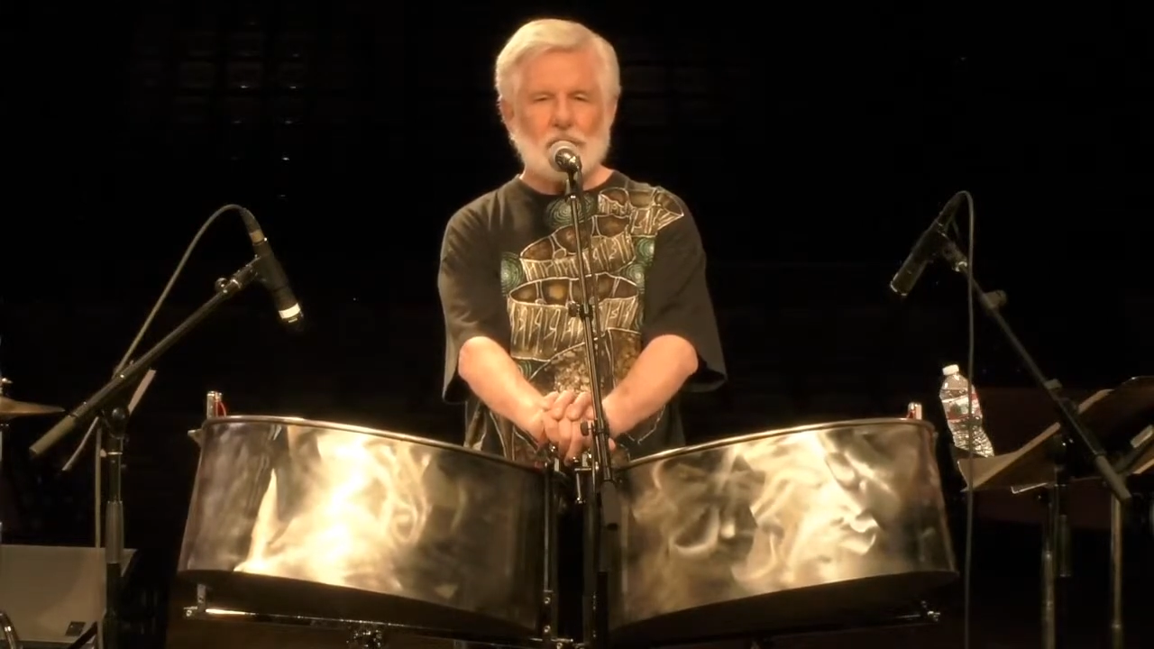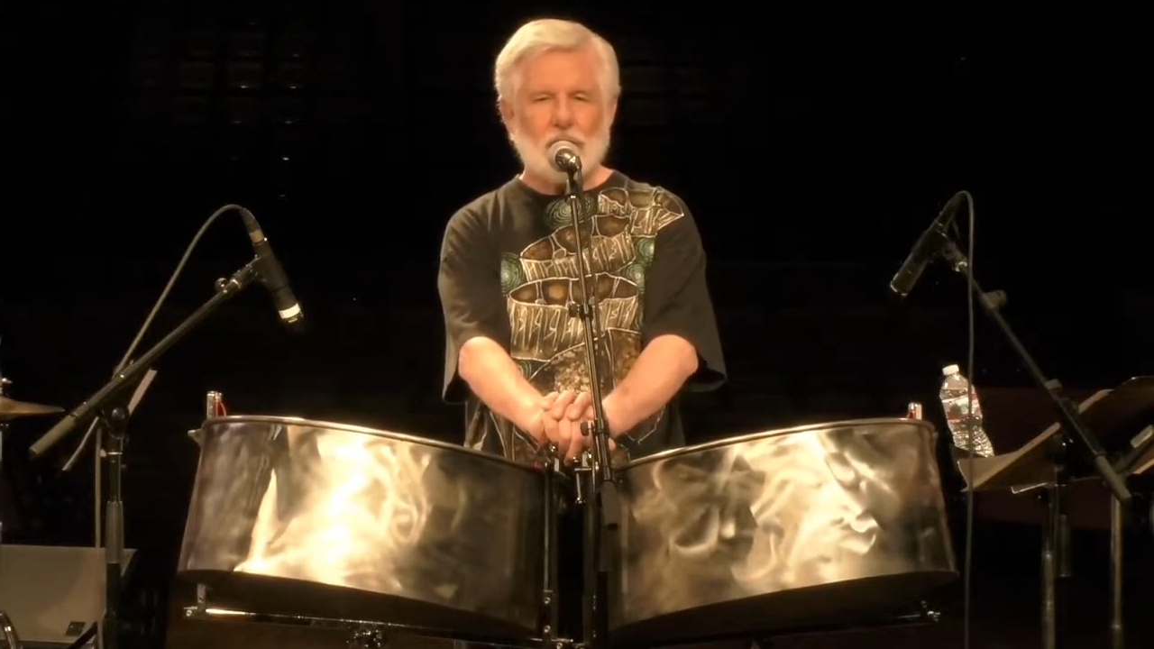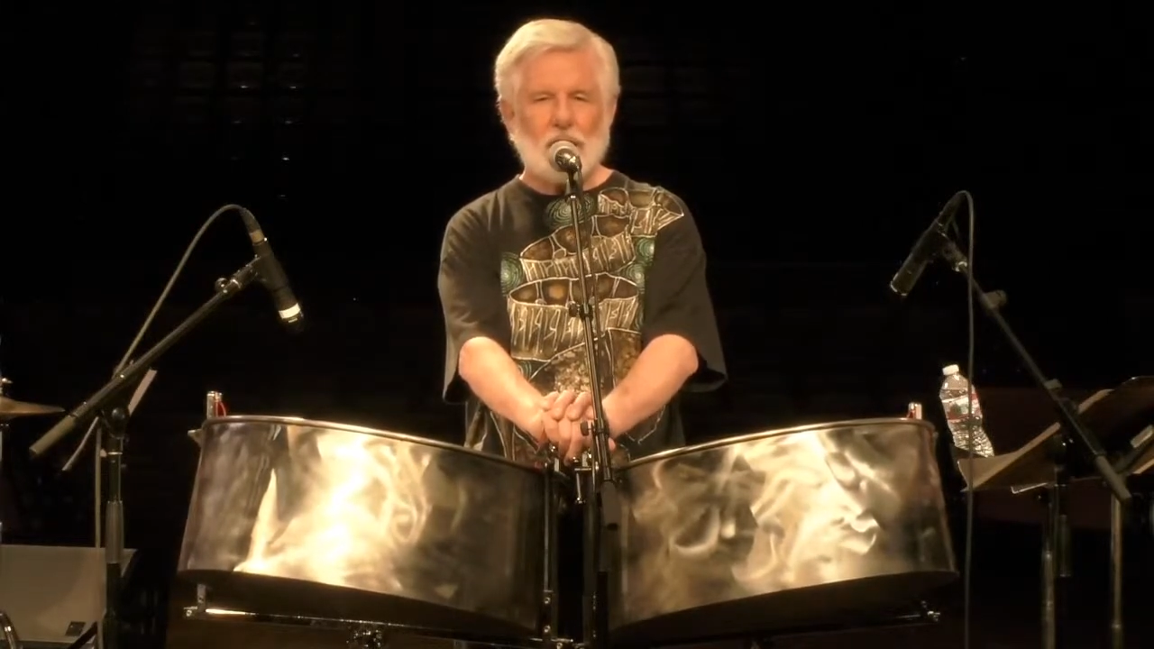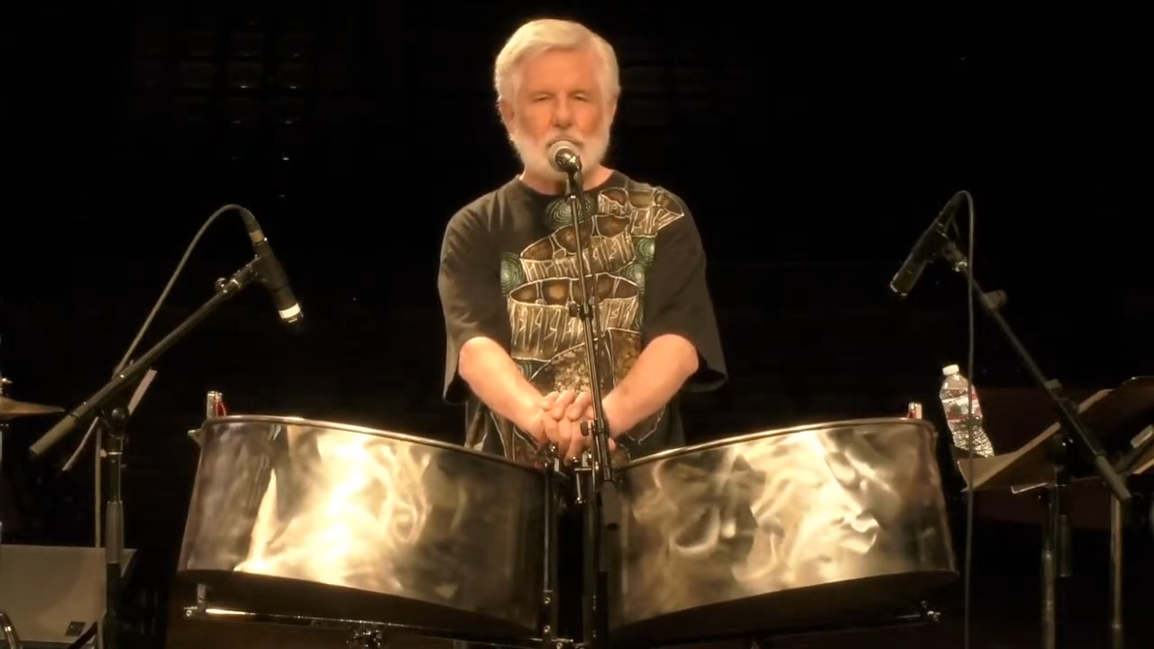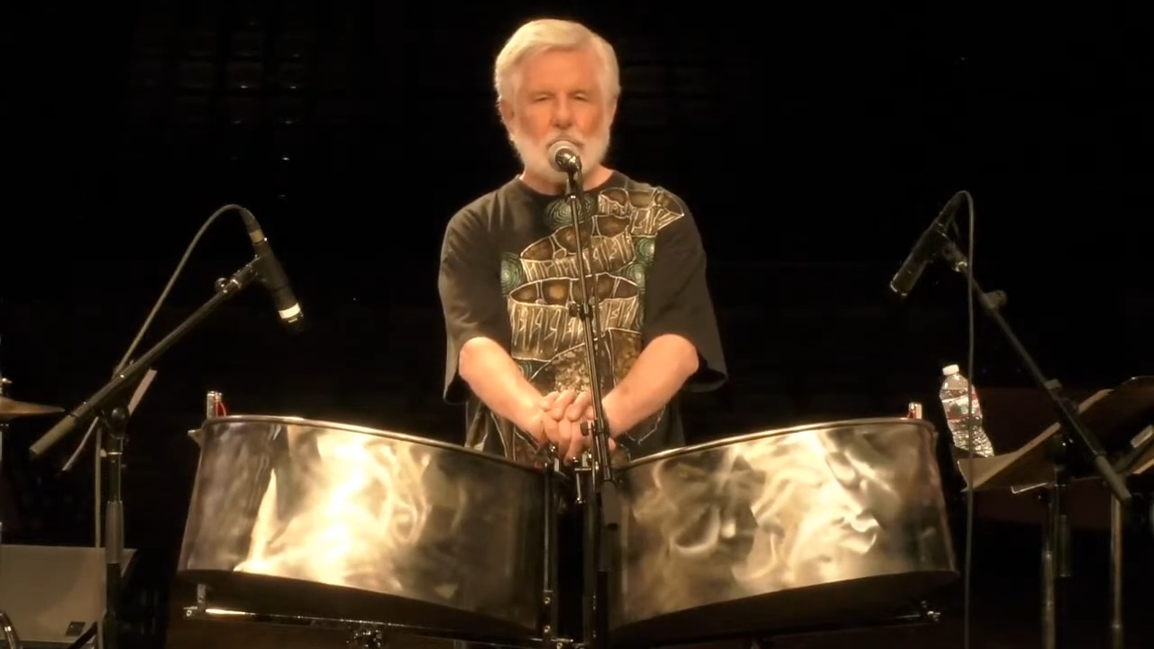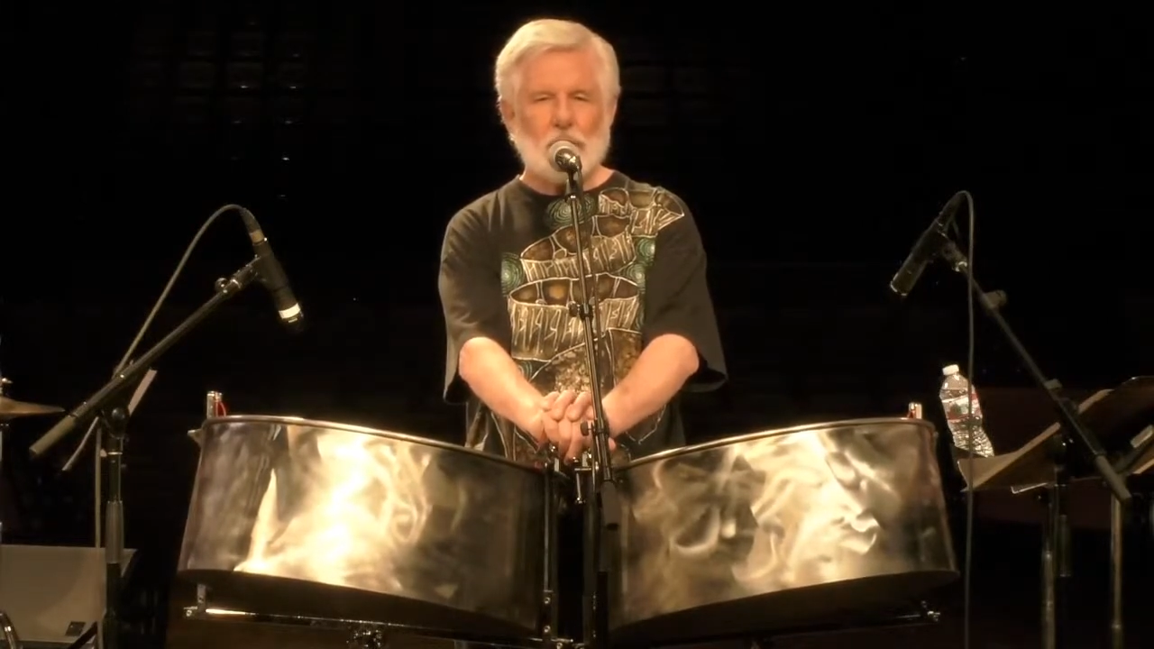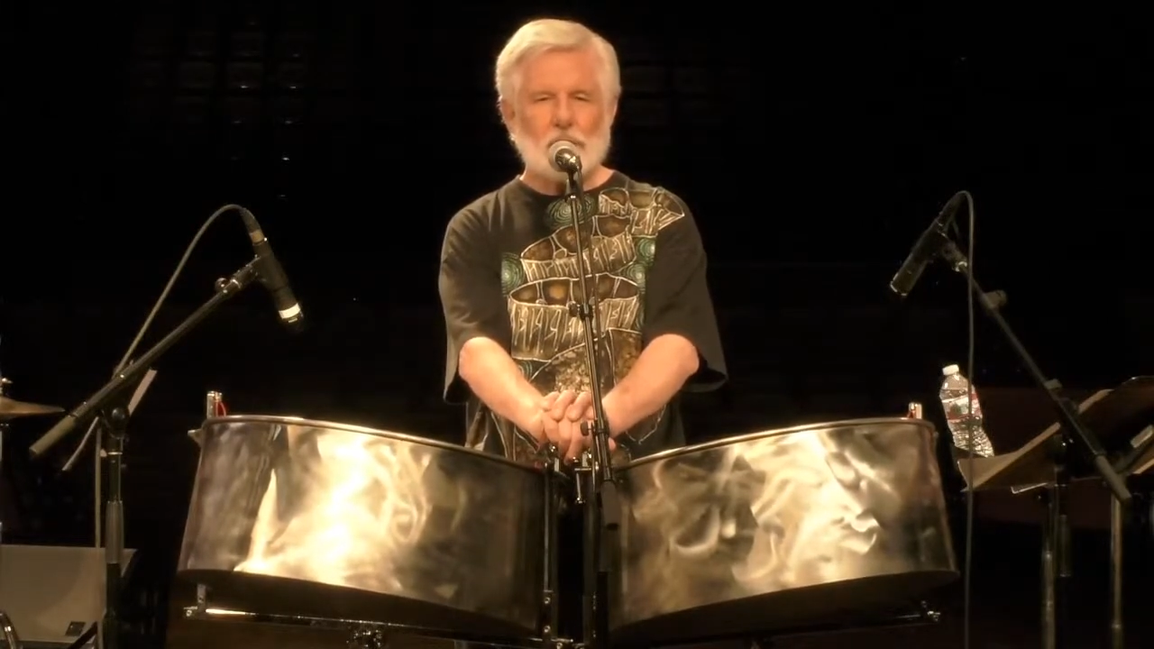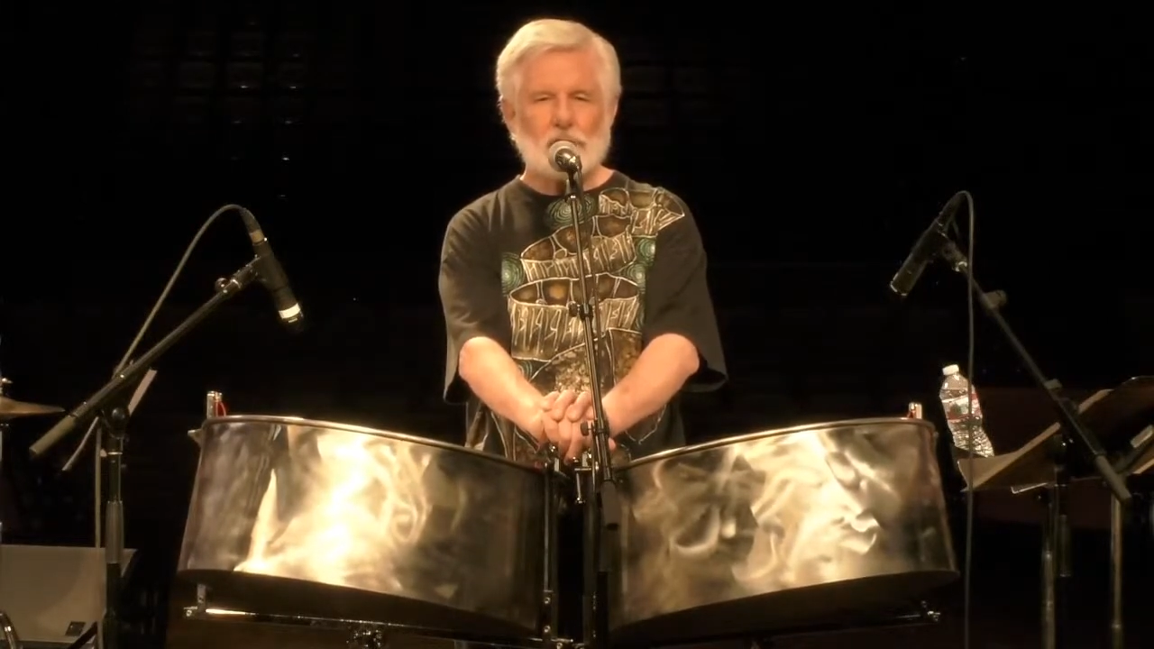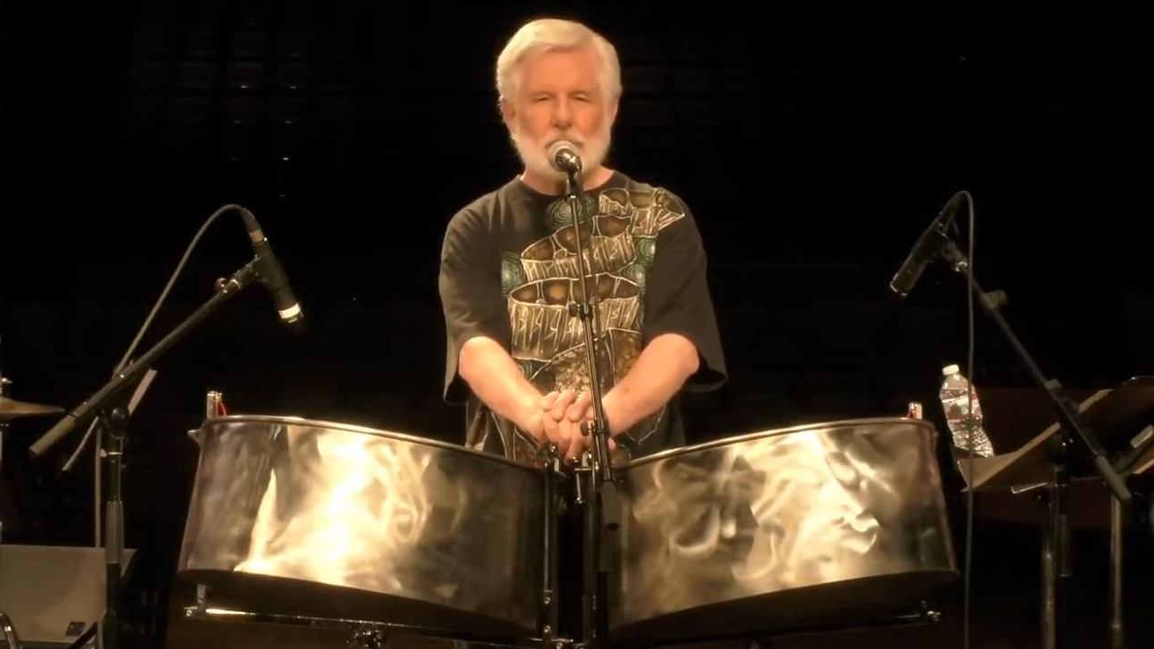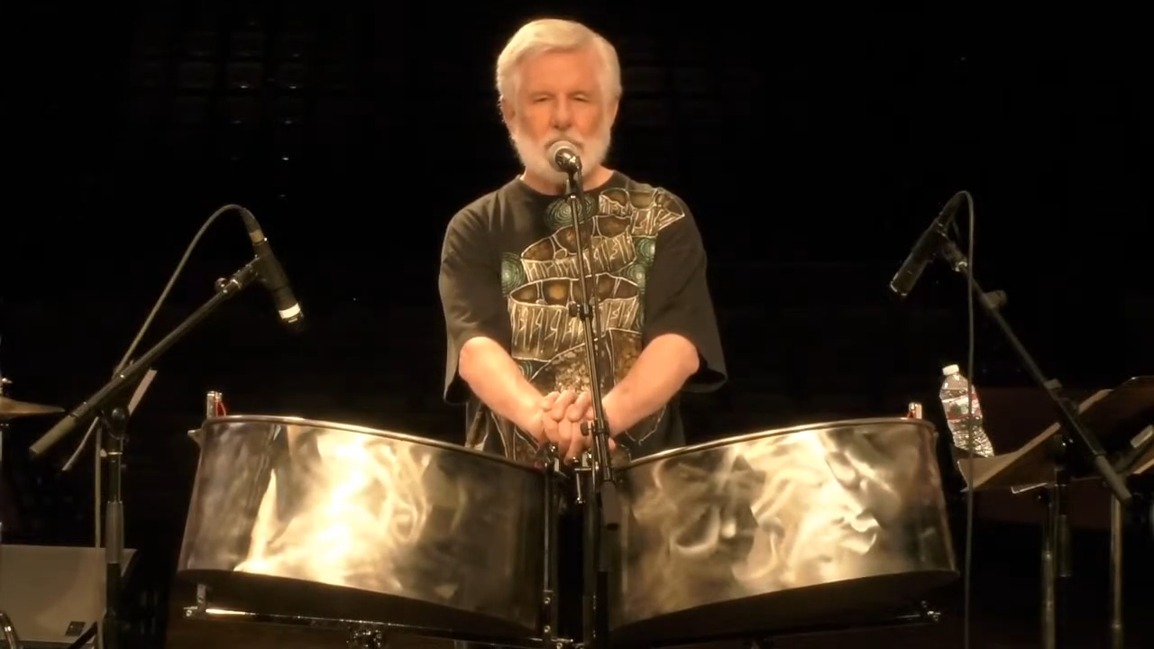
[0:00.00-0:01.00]
find
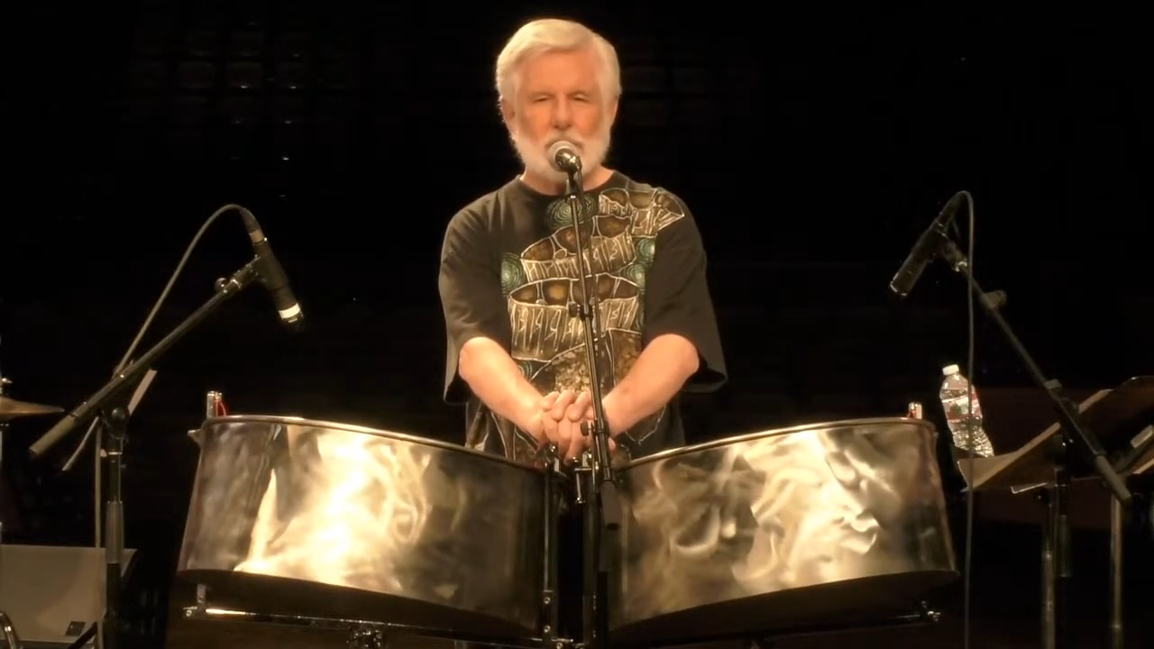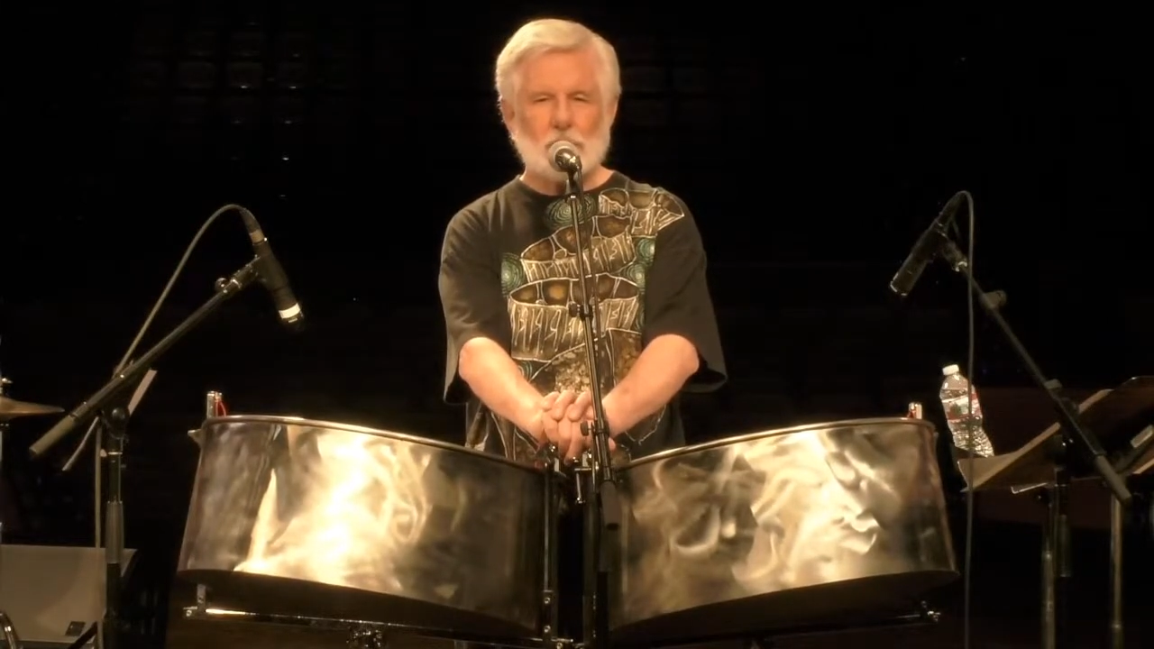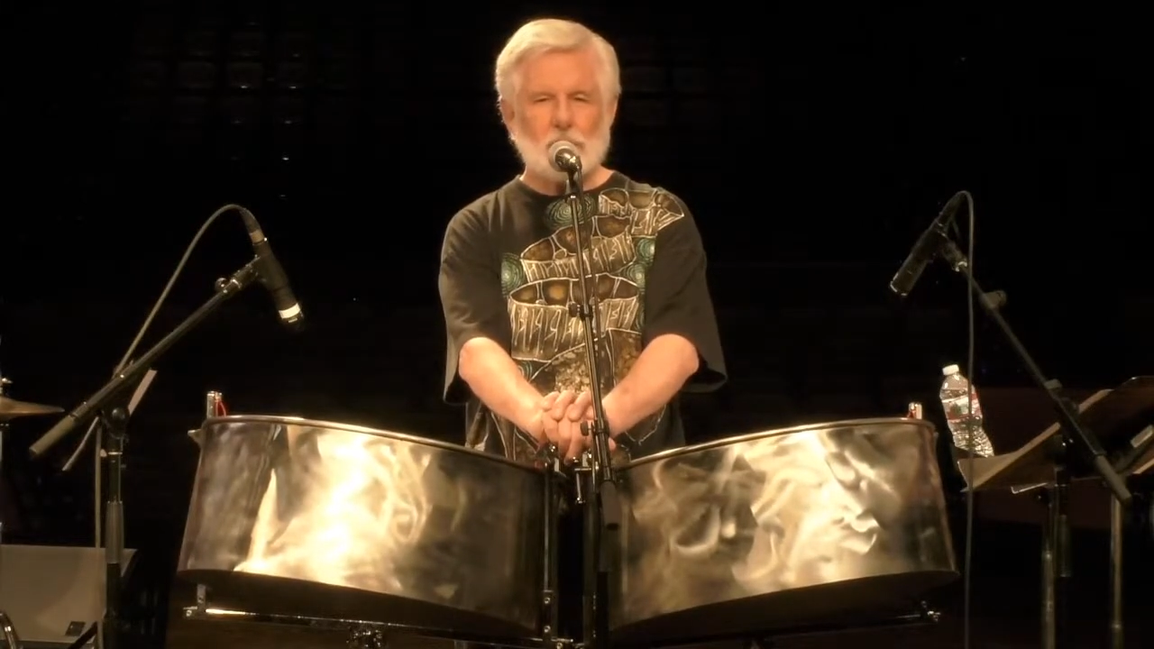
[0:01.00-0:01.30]
ways to make